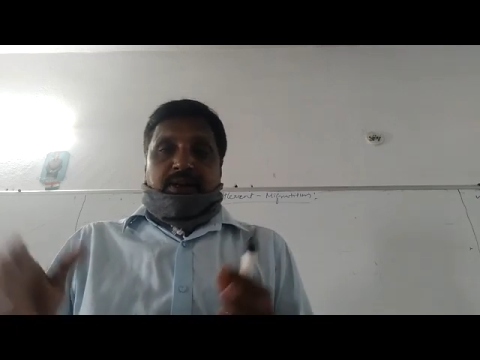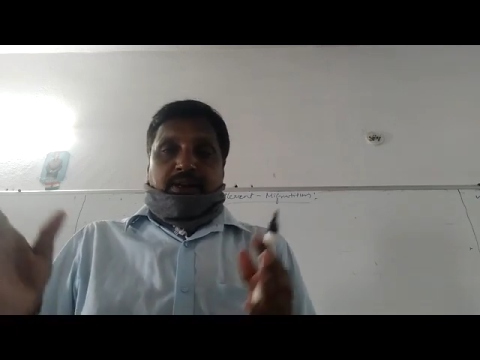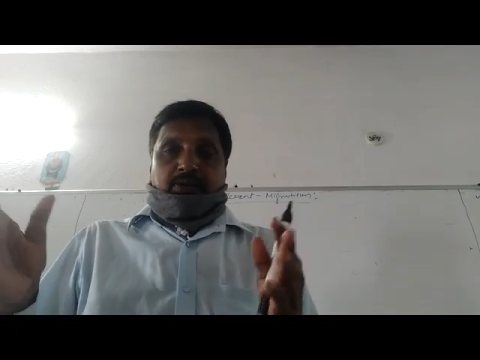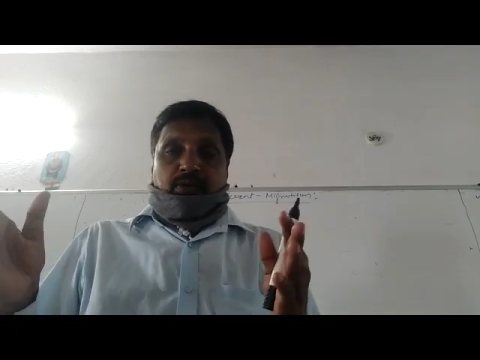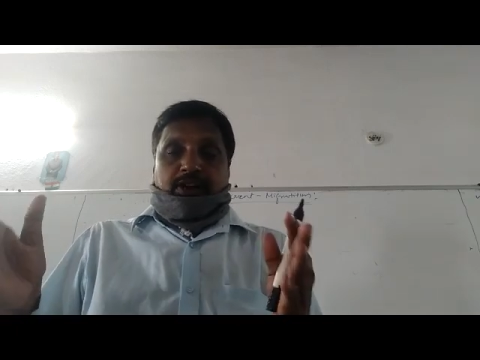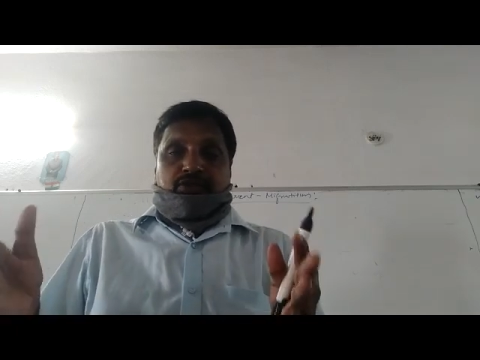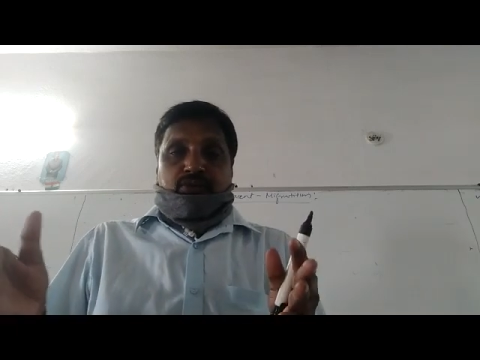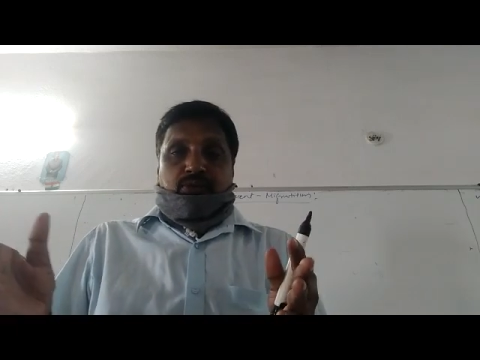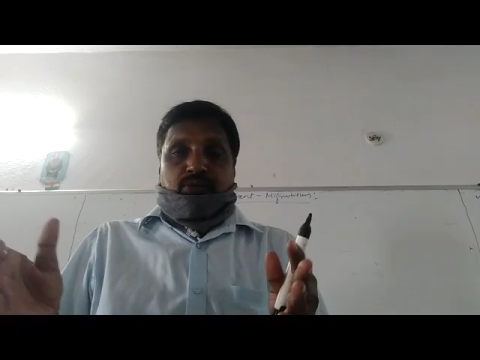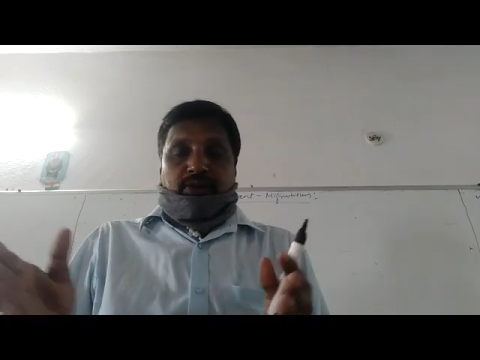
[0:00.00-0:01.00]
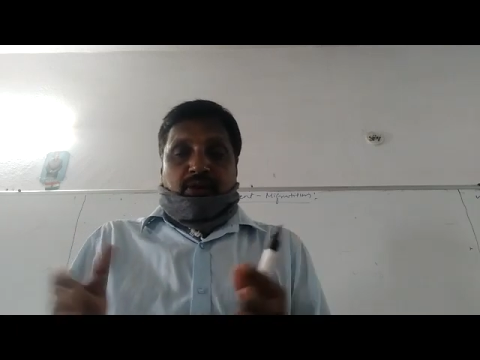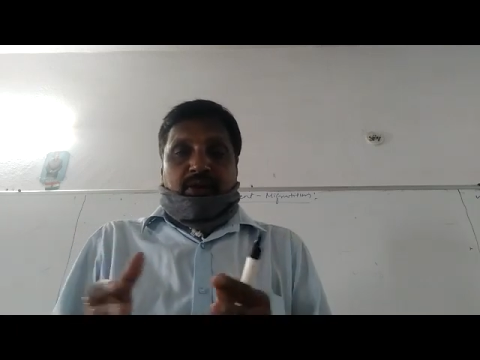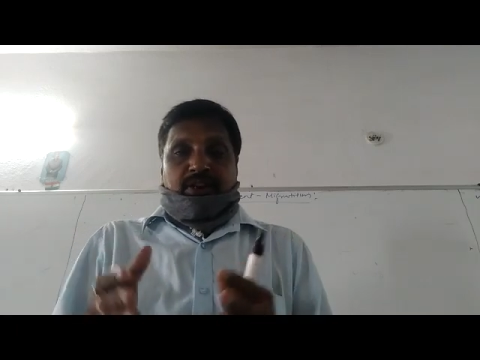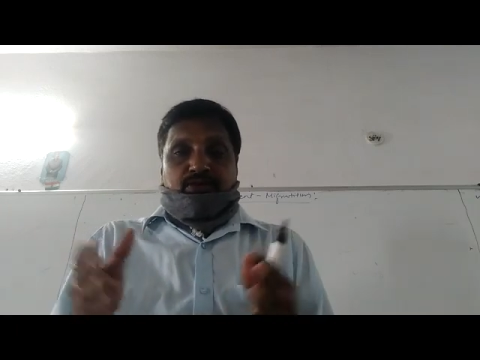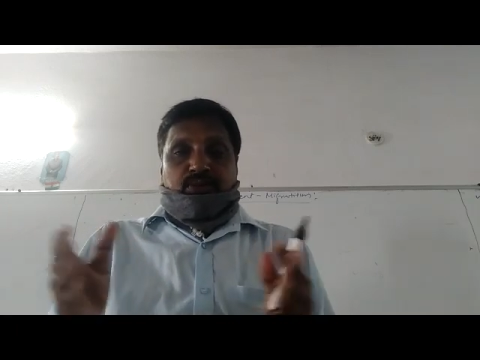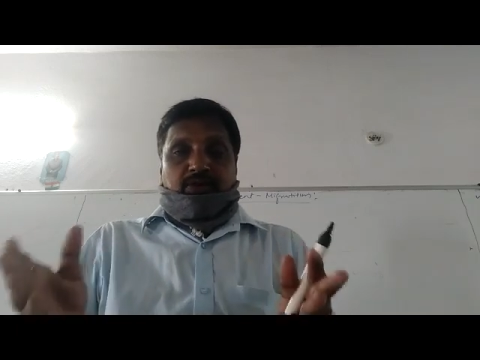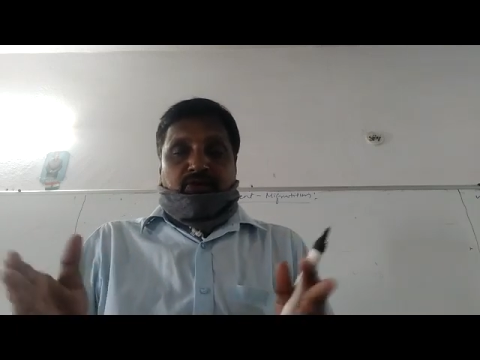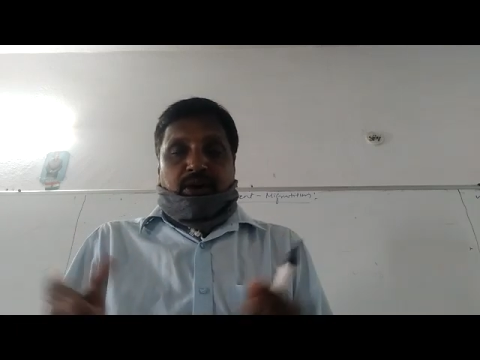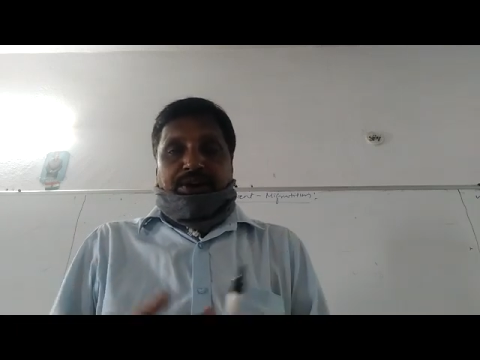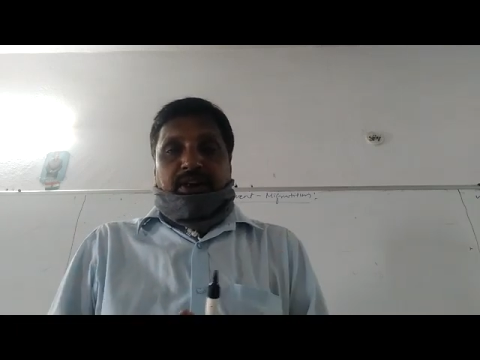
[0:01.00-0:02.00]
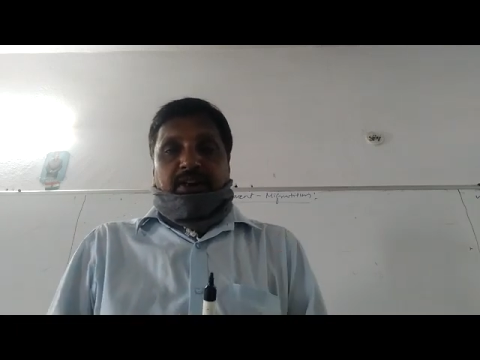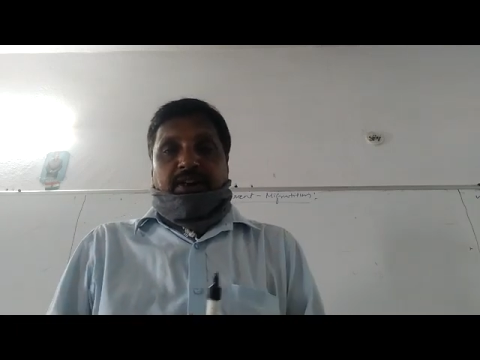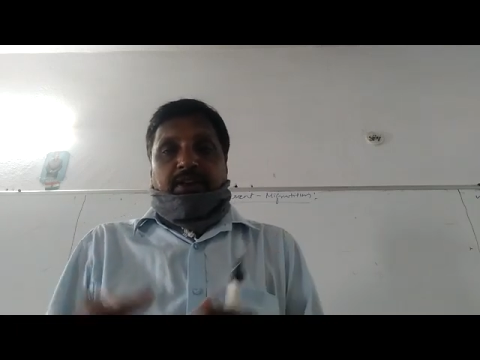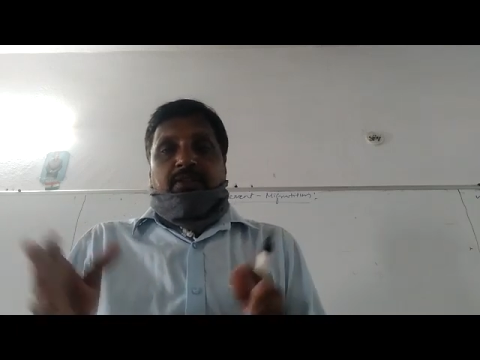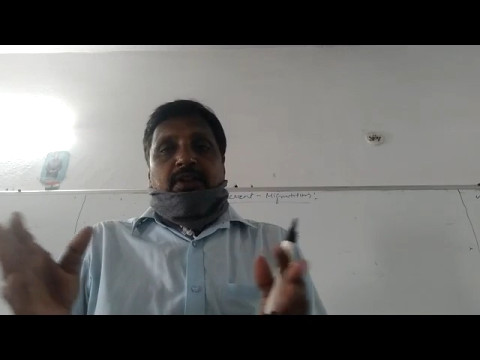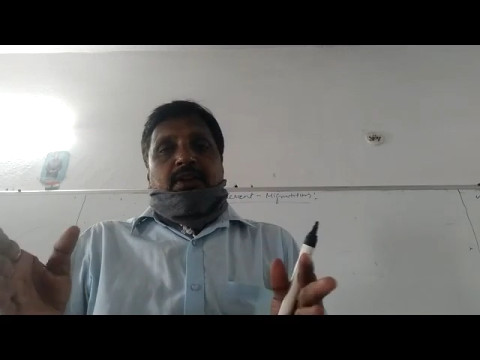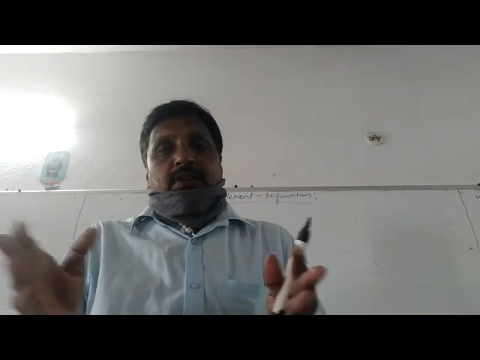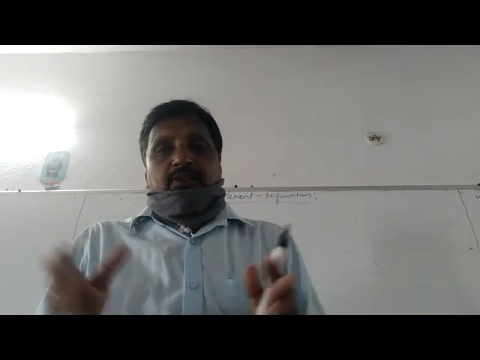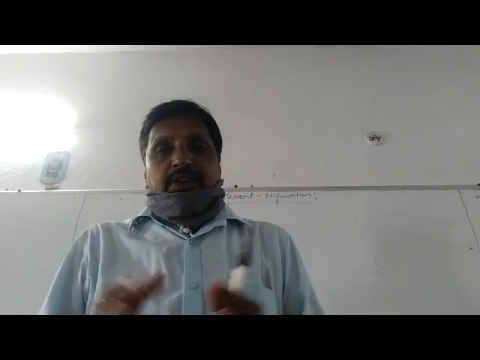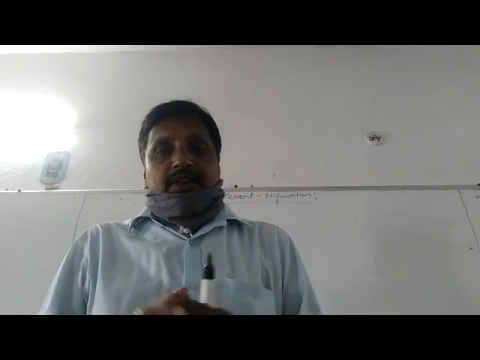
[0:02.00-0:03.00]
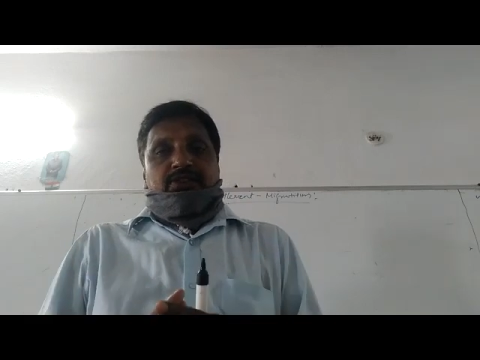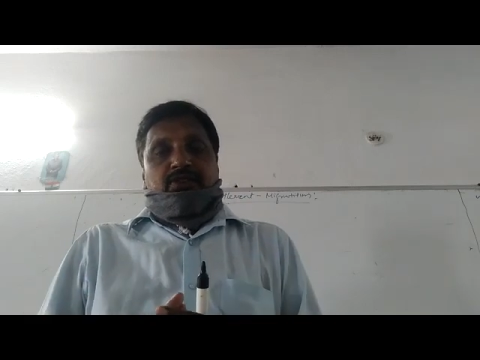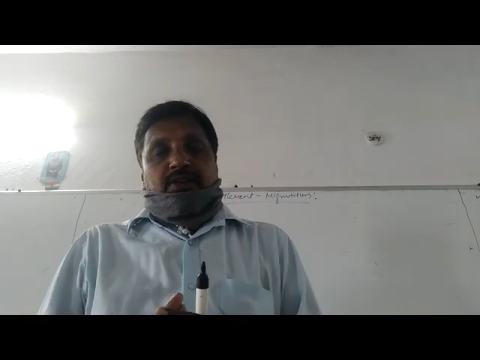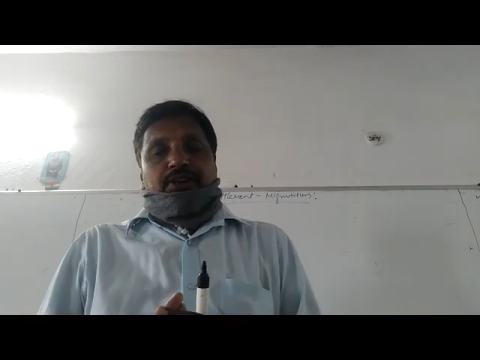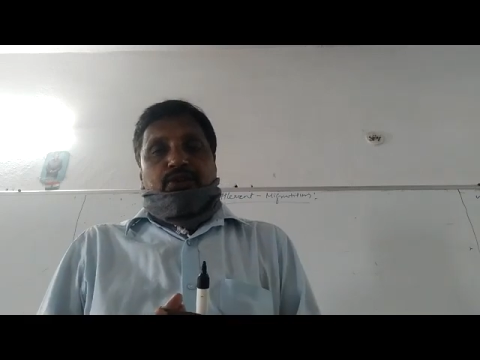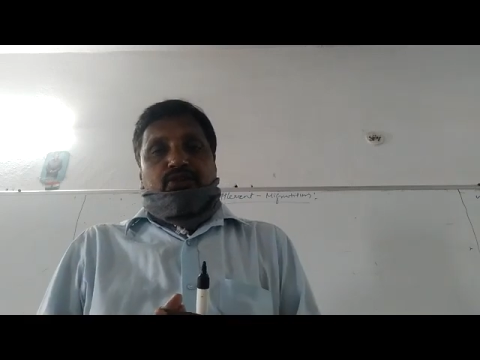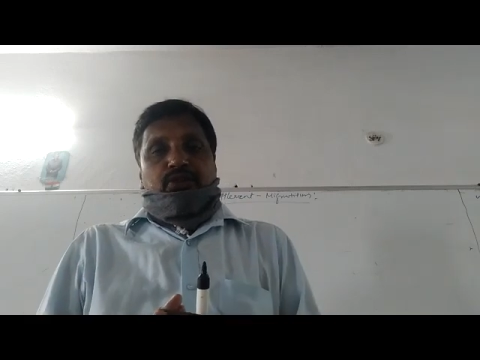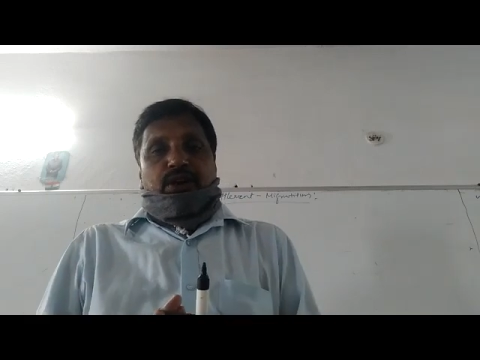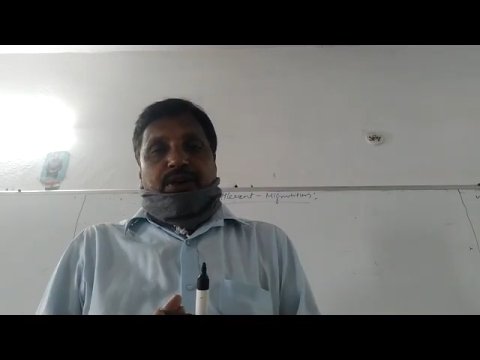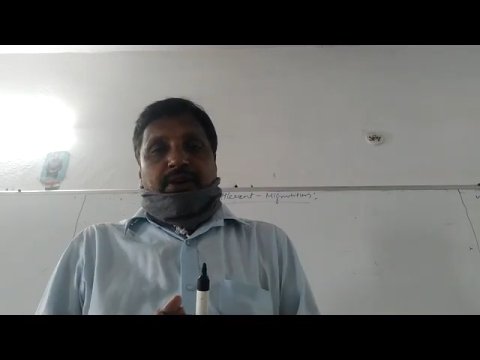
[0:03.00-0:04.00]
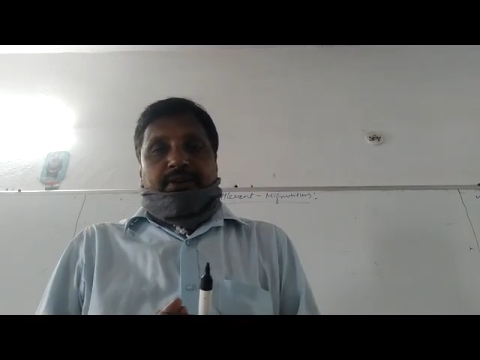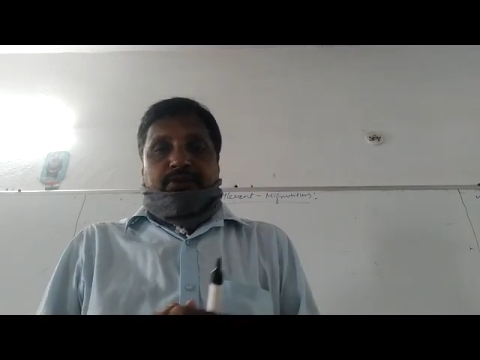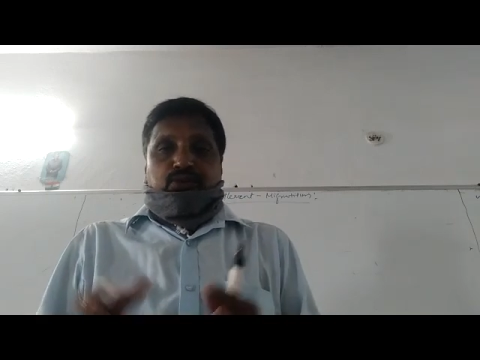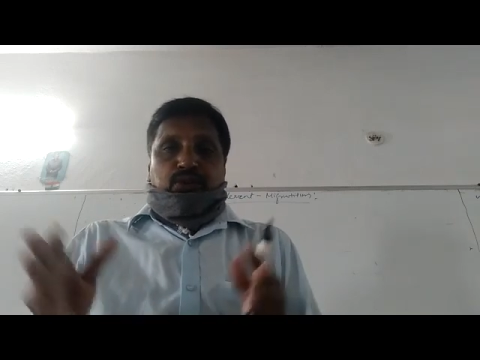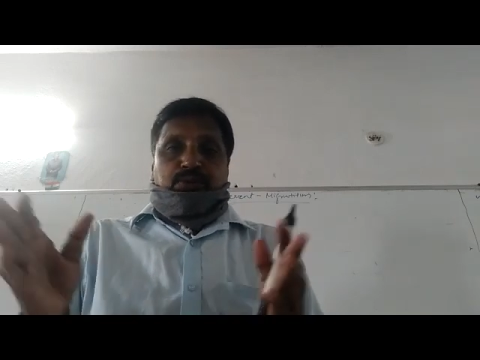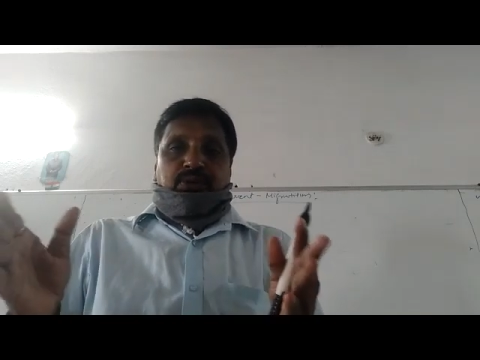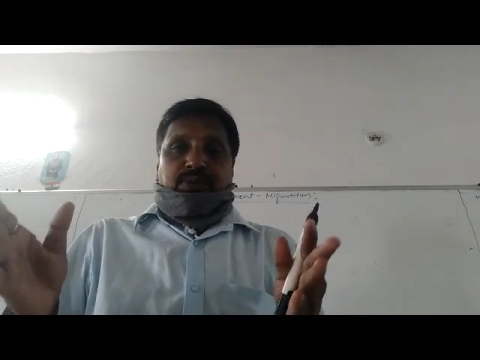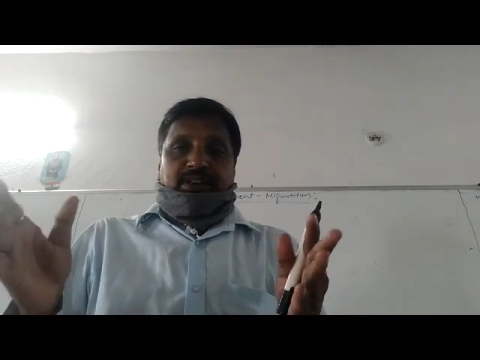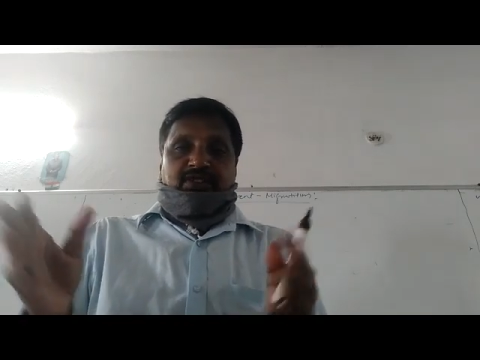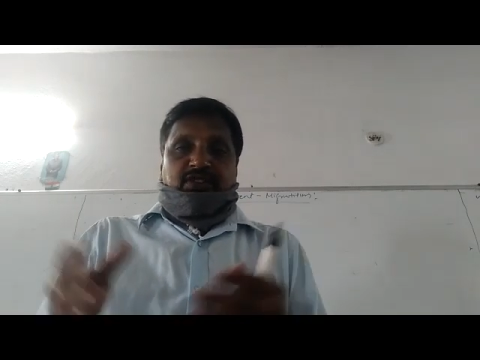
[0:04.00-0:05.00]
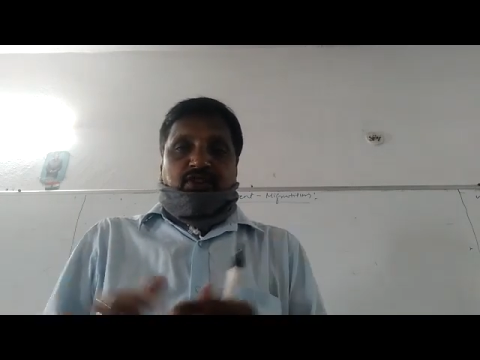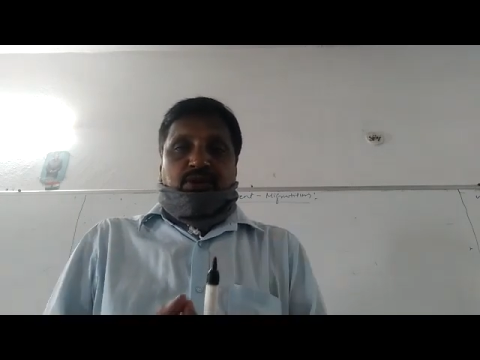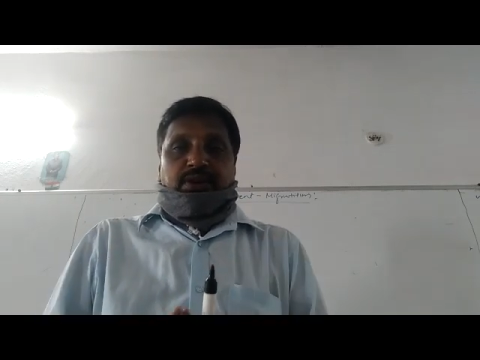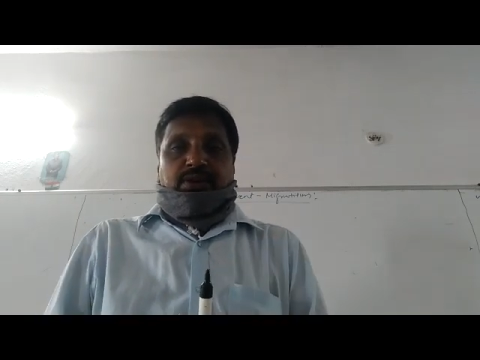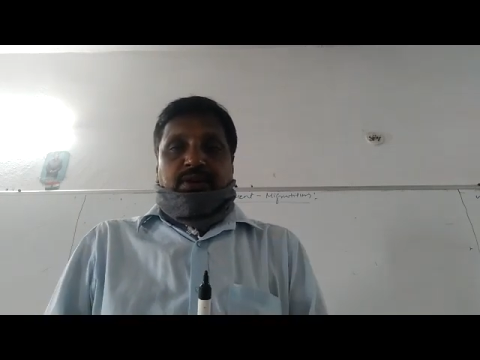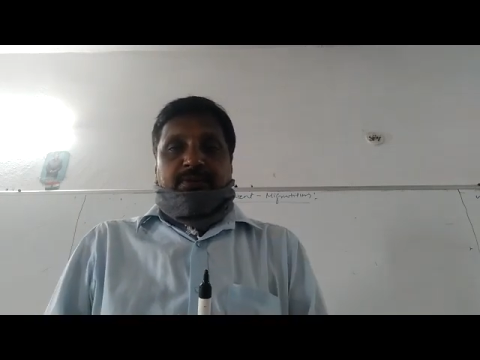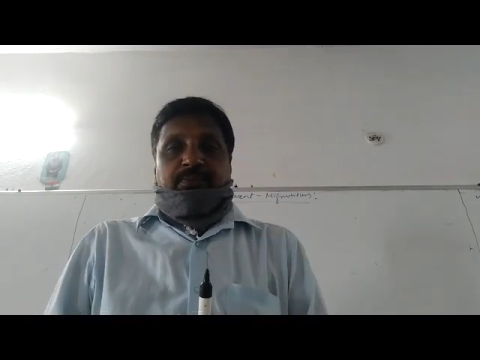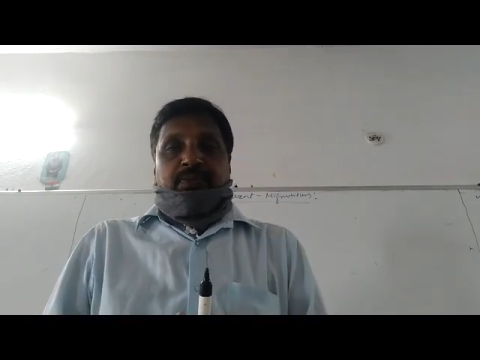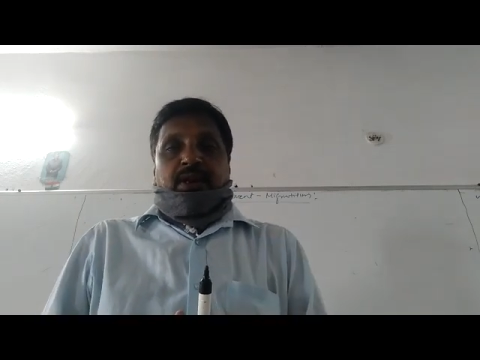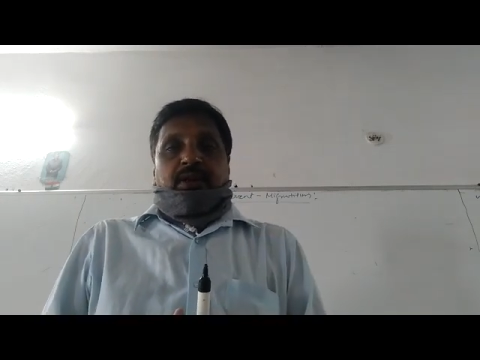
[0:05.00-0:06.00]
Vastu, nowadays we are following in India, whether it is conducive or not, suitable for construction or not.